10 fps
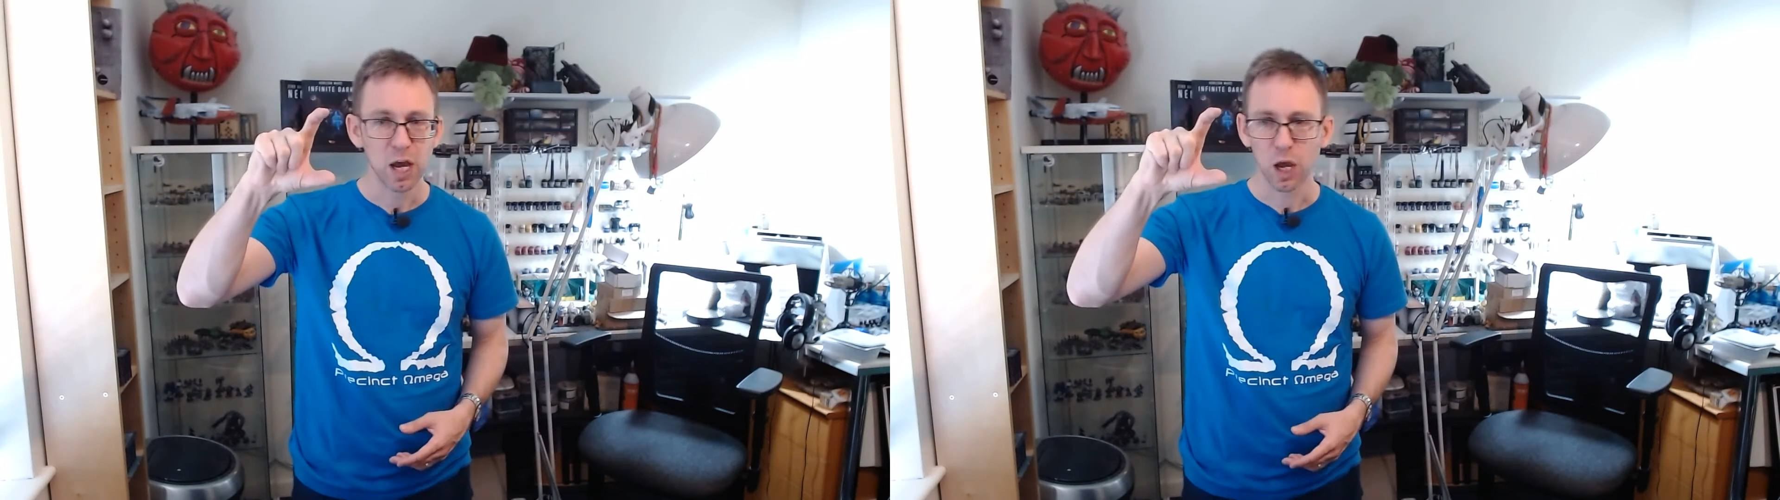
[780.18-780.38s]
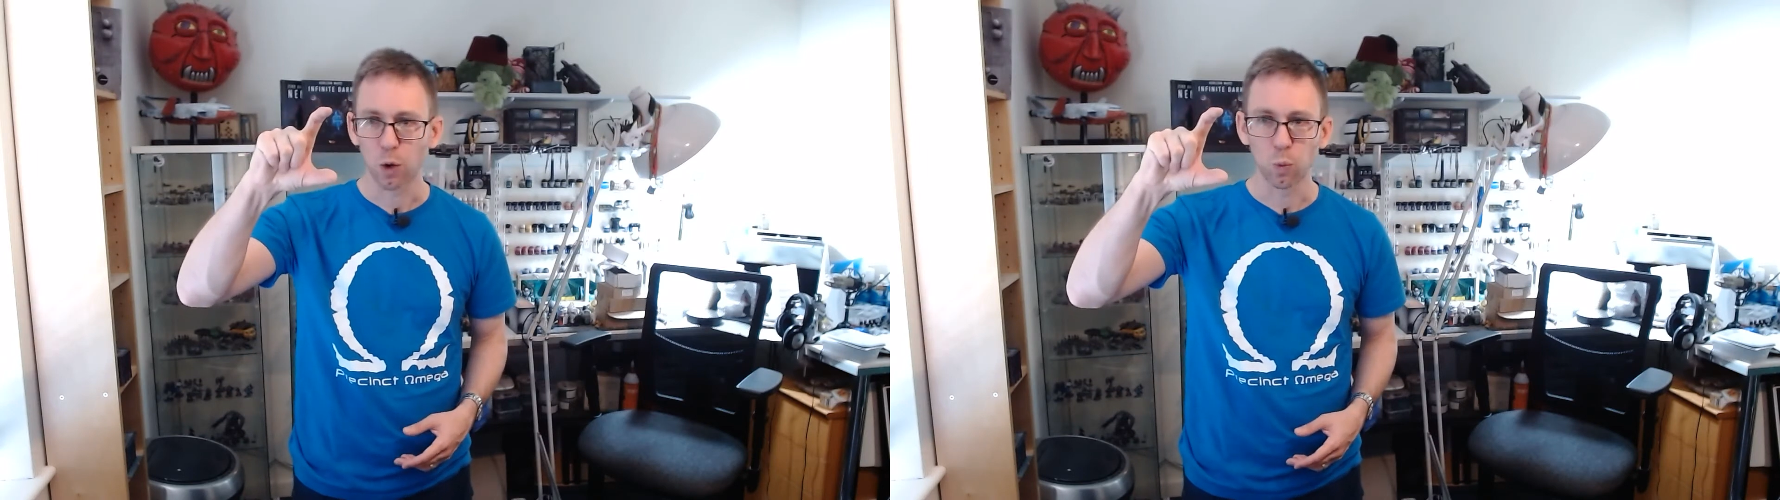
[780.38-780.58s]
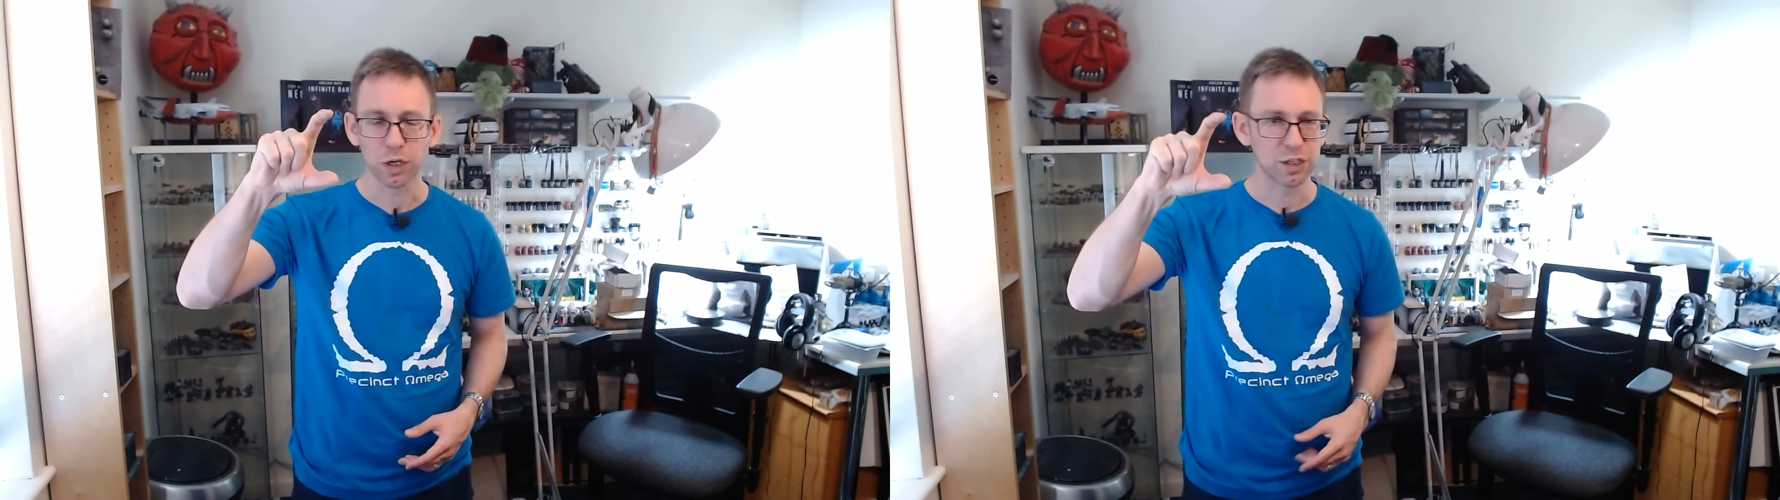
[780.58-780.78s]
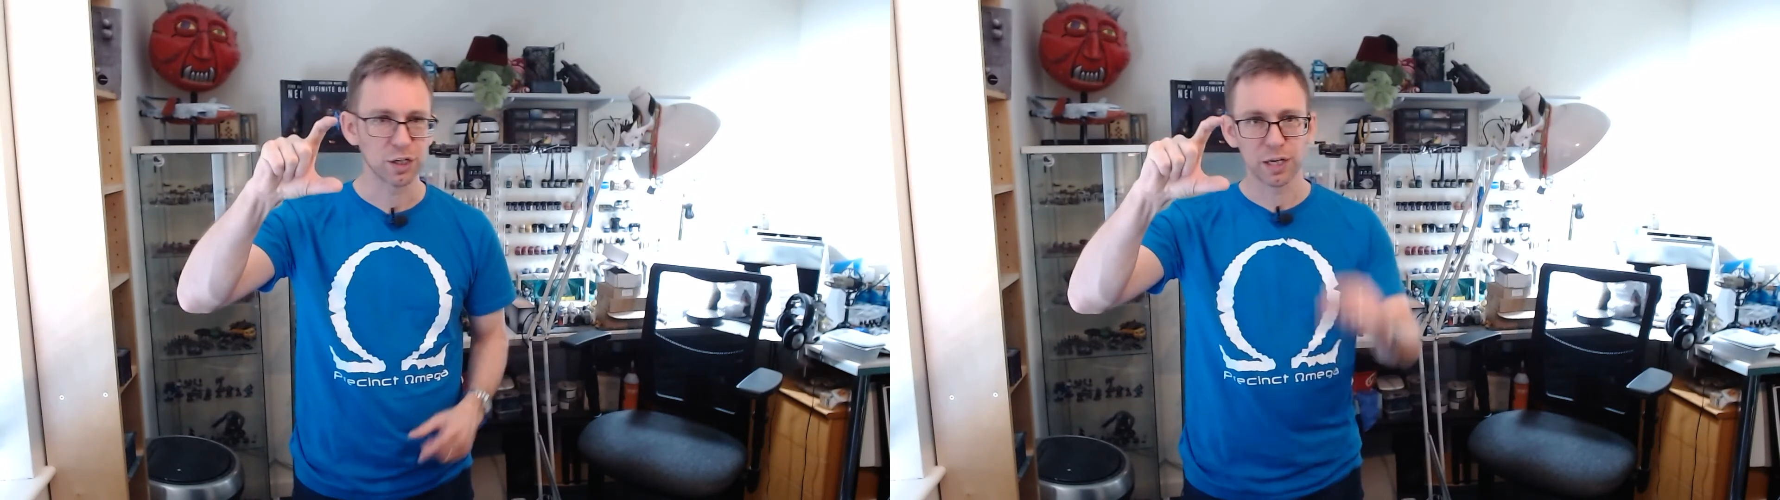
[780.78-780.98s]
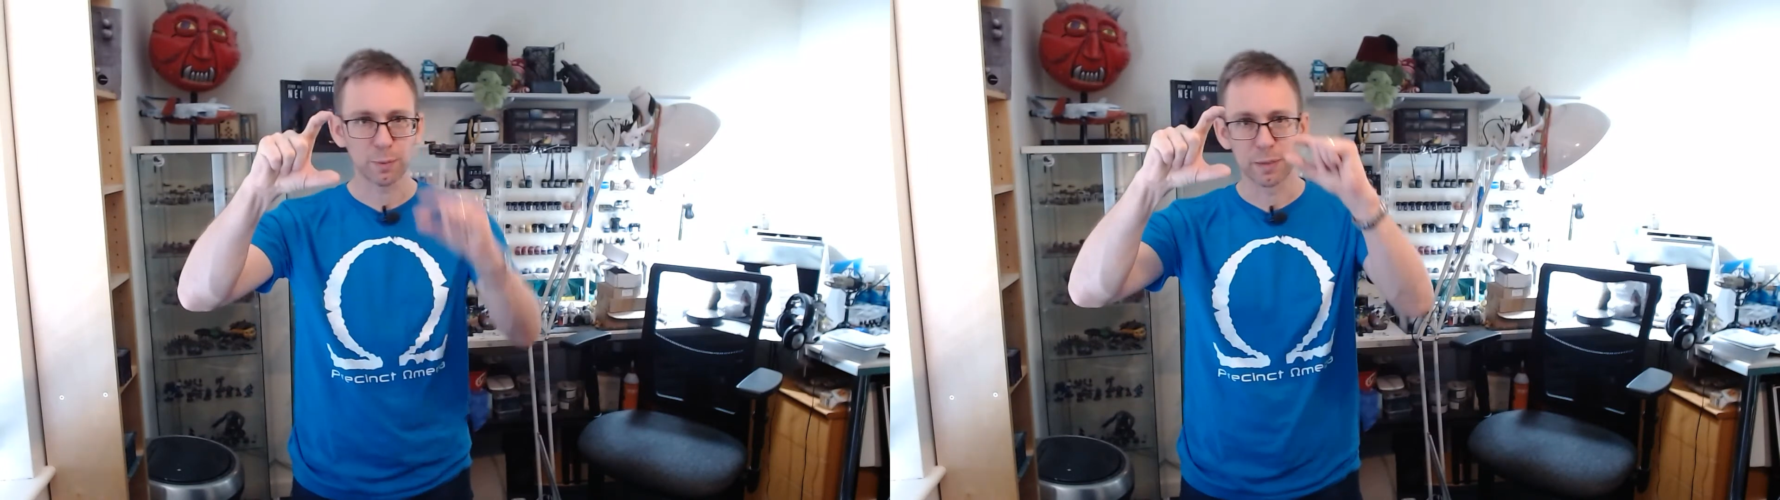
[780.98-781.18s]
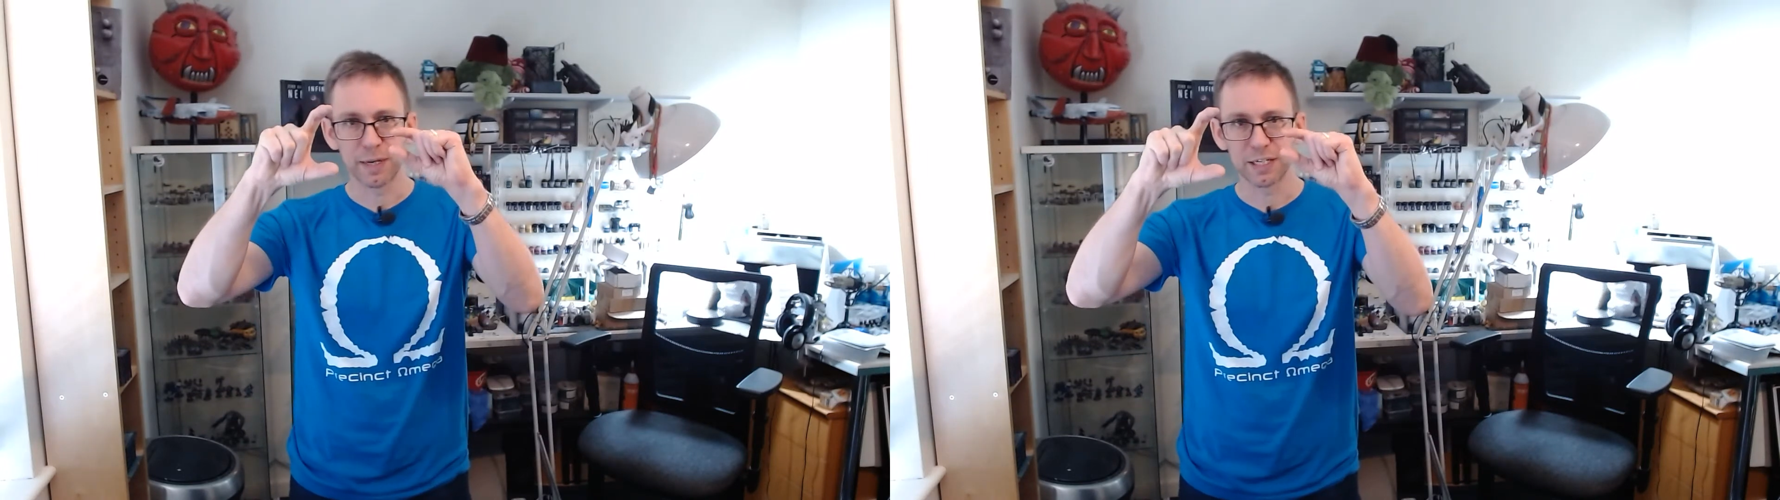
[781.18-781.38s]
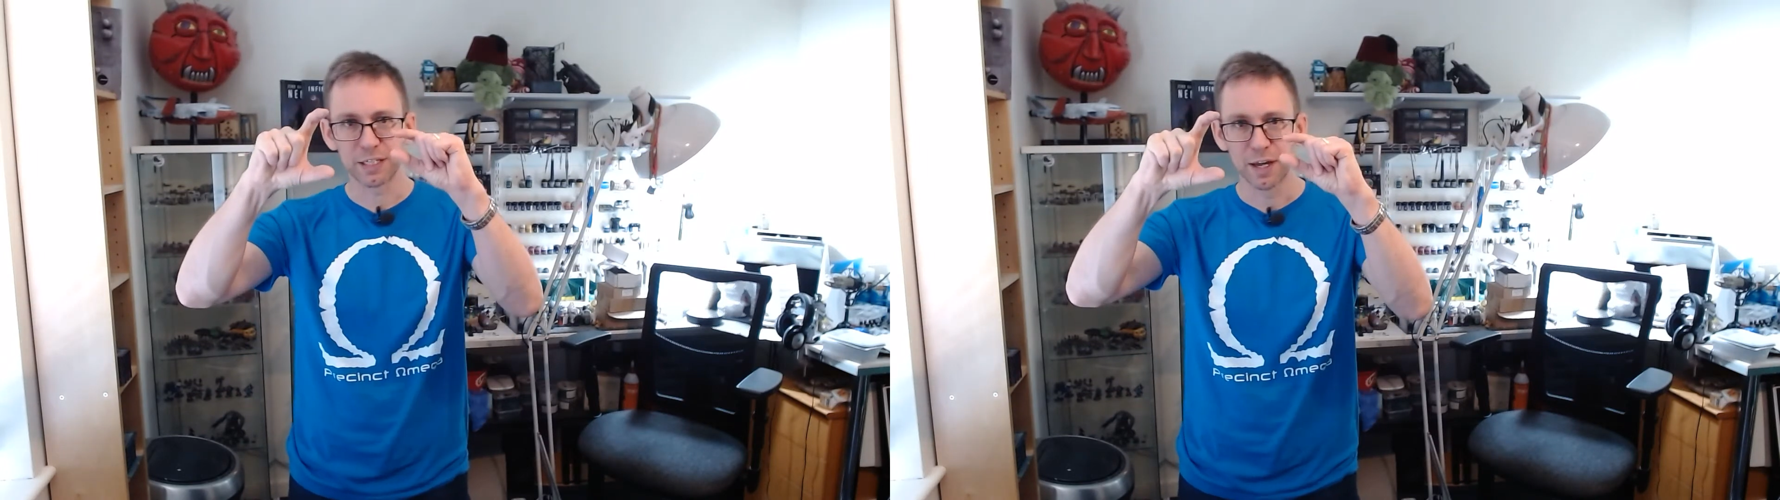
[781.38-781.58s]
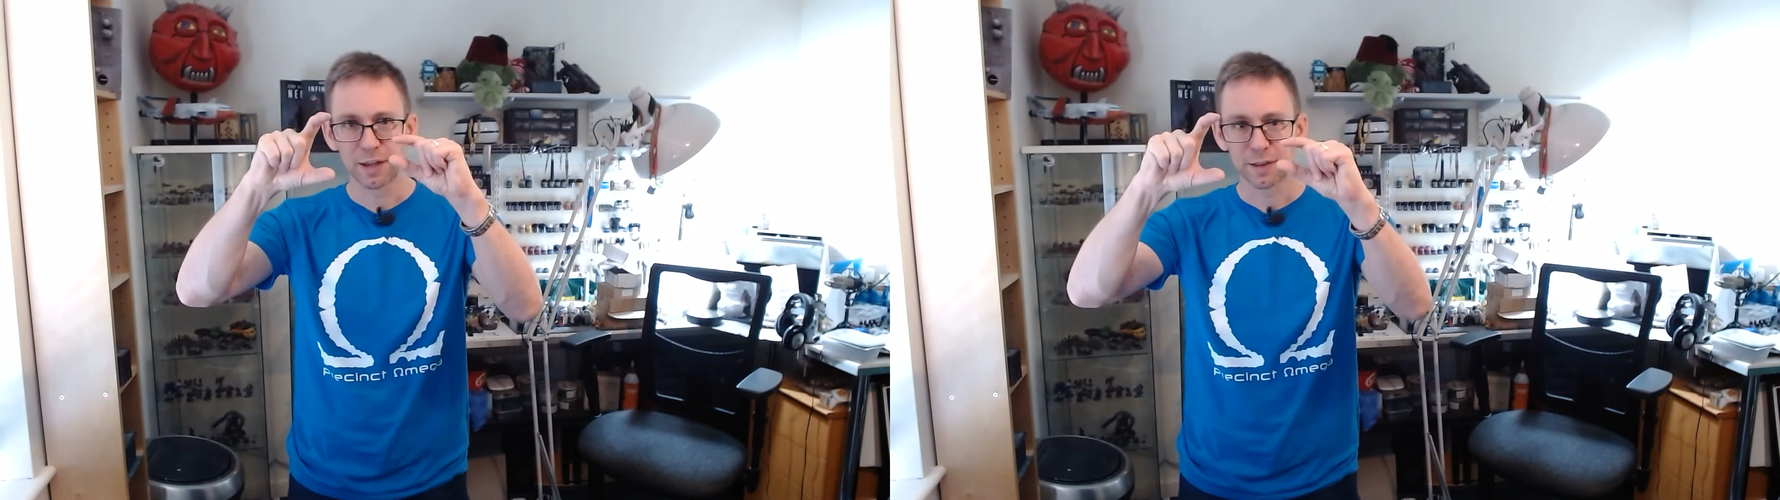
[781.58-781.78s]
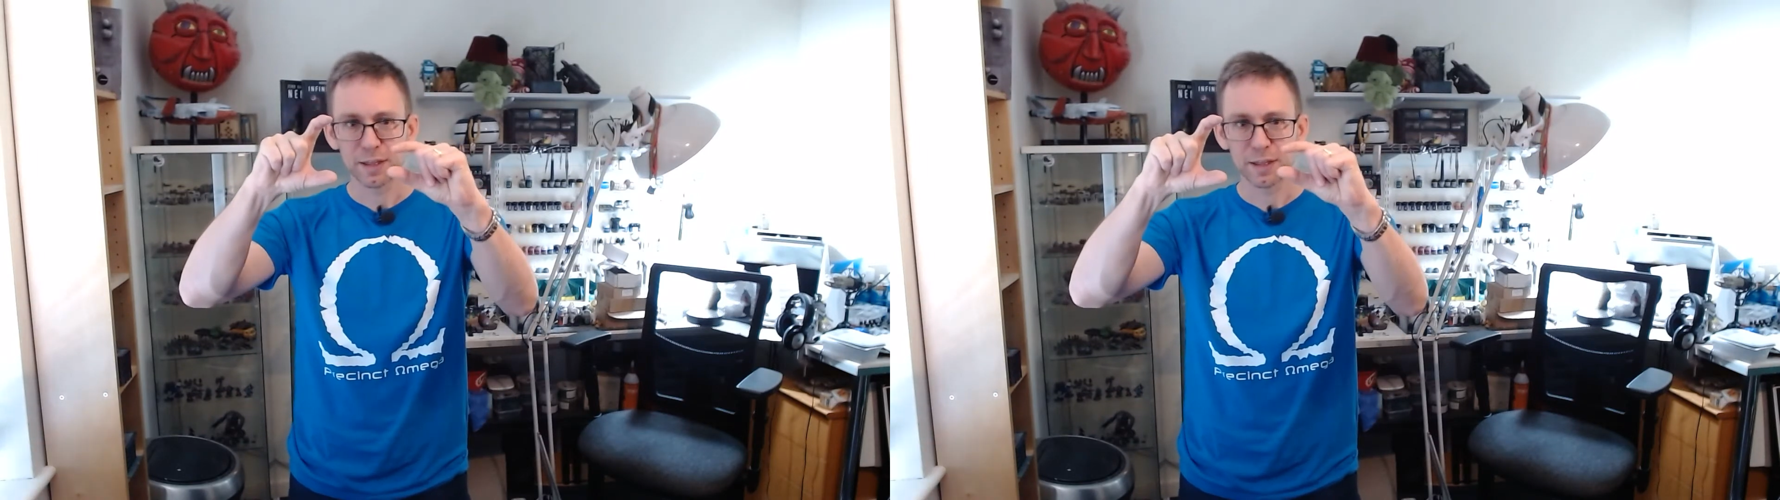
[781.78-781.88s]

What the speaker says: and one turned up with a miniature